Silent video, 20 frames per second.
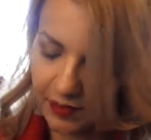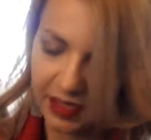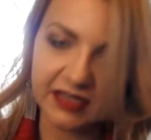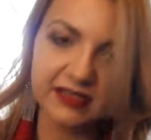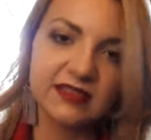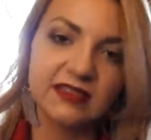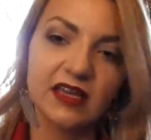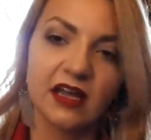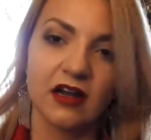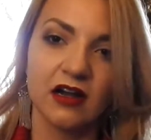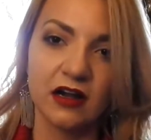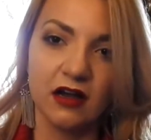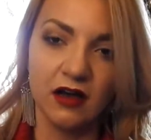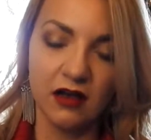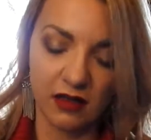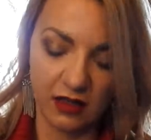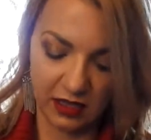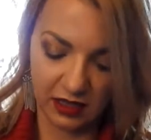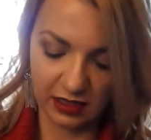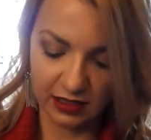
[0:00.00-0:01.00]

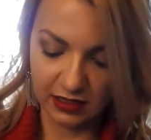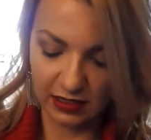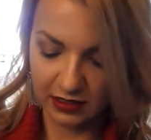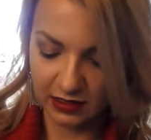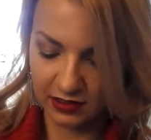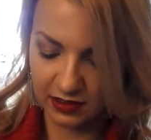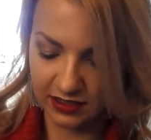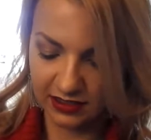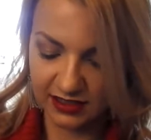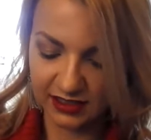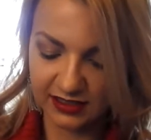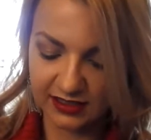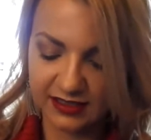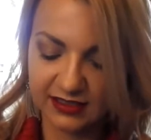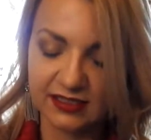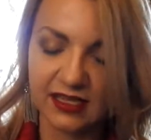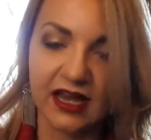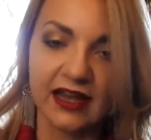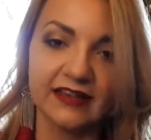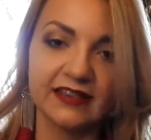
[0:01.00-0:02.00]
mascara and this is
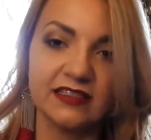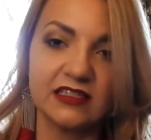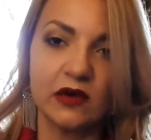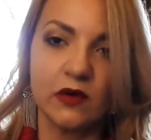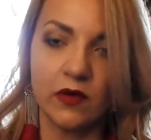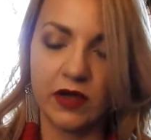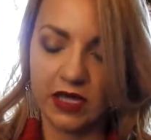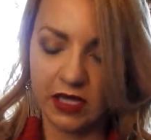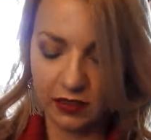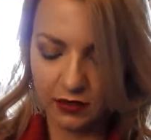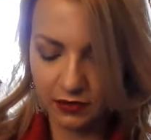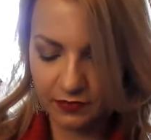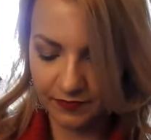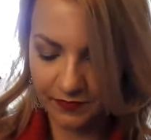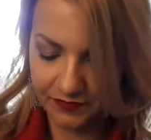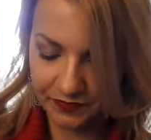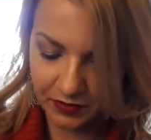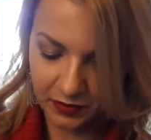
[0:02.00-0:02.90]
size queen